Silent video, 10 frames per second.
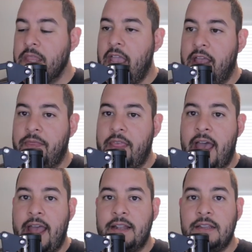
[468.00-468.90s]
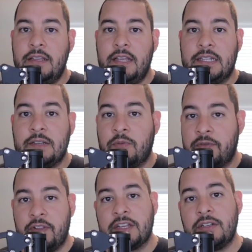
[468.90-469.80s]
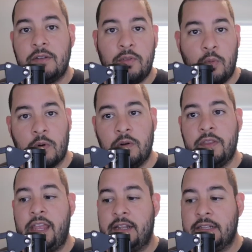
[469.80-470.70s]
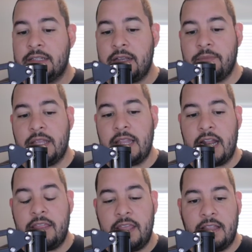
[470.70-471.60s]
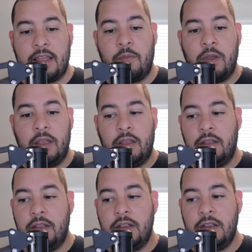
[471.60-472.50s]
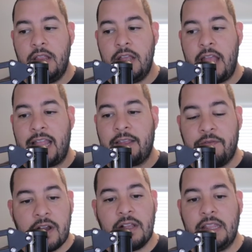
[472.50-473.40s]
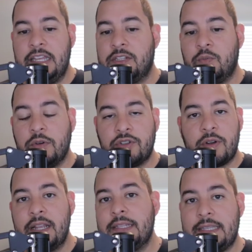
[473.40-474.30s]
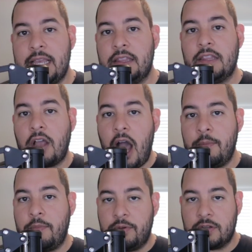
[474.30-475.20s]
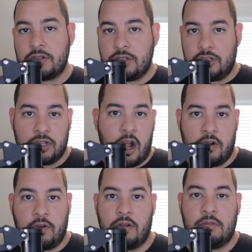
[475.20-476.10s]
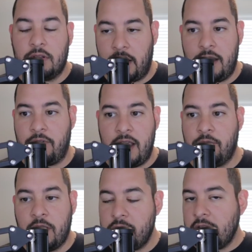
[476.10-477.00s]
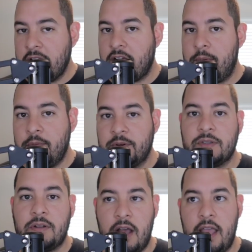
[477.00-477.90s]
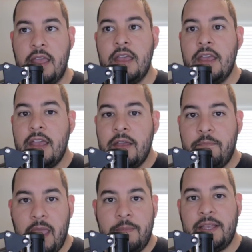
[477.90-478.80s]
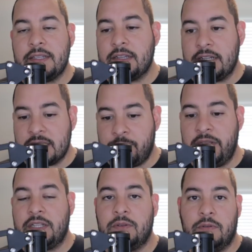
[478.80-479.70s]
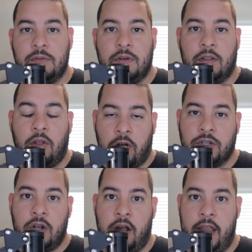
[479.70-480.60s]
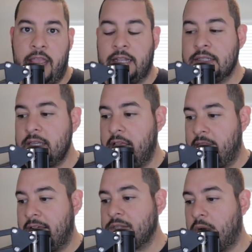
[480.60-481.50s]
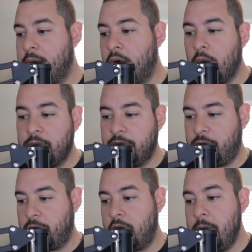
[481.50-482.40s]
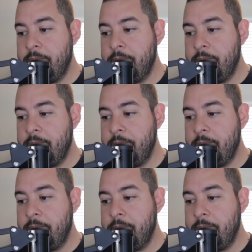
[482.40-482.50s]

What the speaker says: and that it's a reflection of the world. And it's something that I think that we, at the very least, will transcend the comic book genre, right? Whether you like comic books or not, maybe it's going to speak to a large audience, and that's what I'm hopeful for.